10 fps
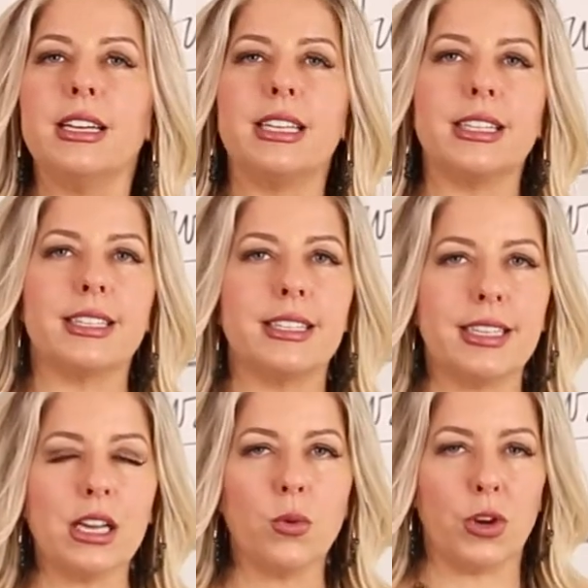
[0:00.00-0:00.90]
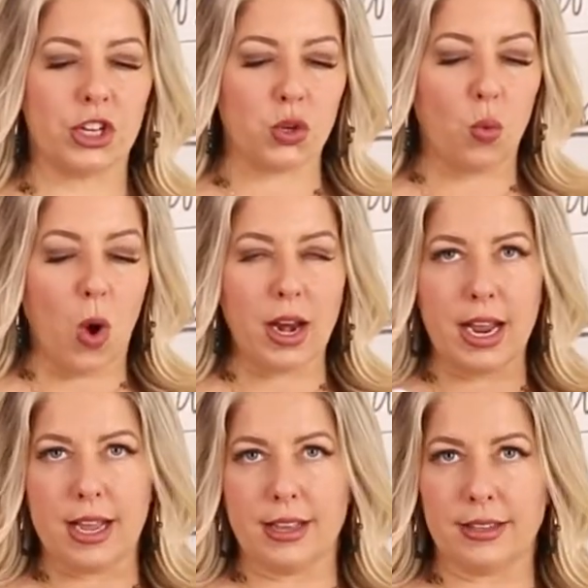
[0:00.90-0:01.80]
distinguish what
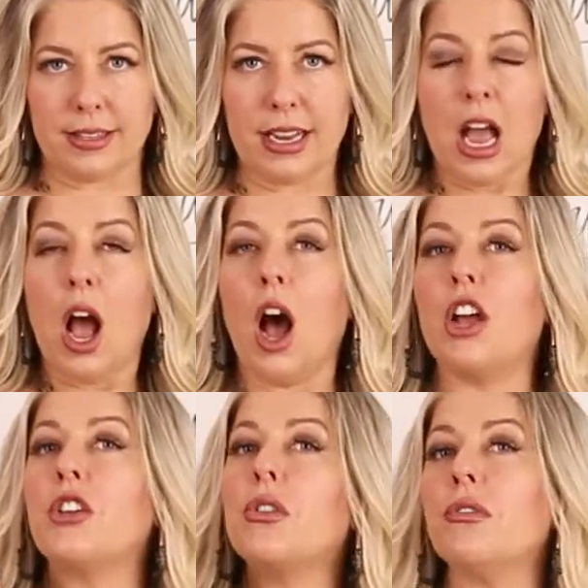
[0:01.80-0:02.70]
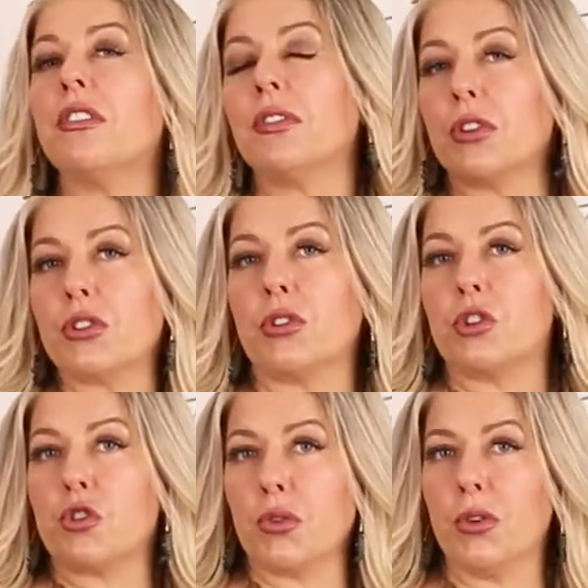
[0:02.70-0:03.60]
is a universal
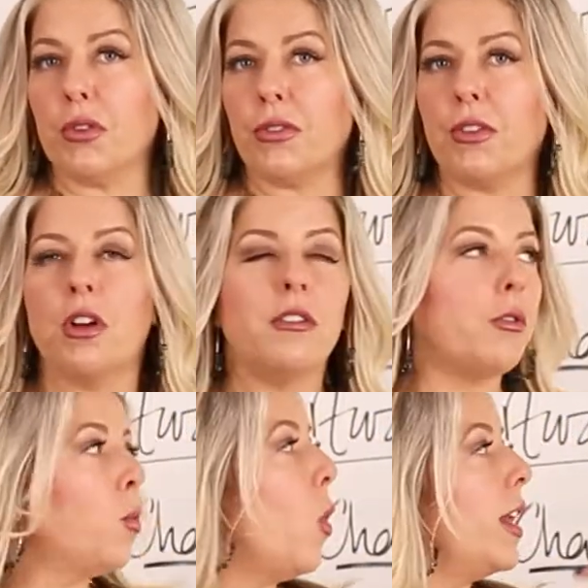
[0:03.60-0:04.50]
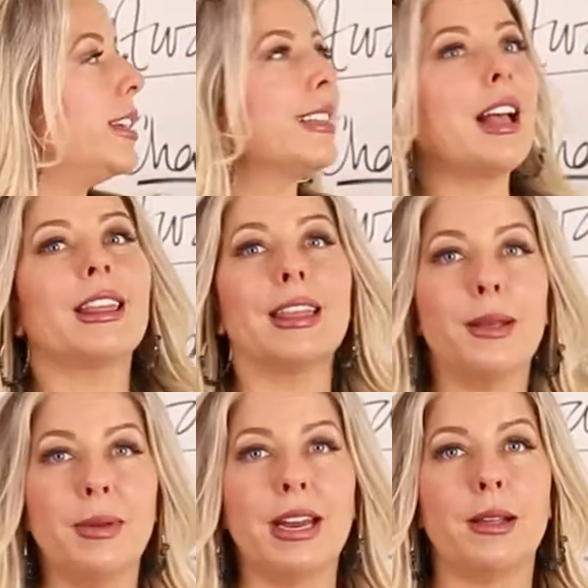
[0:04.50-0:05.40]
truth from what is a
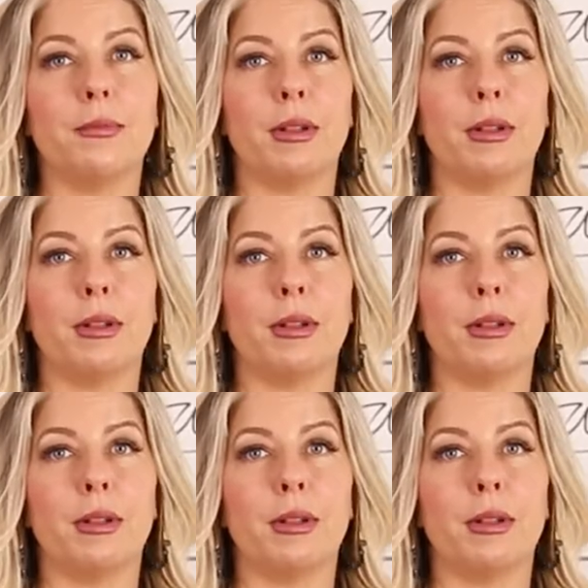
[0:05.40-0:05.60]
limiting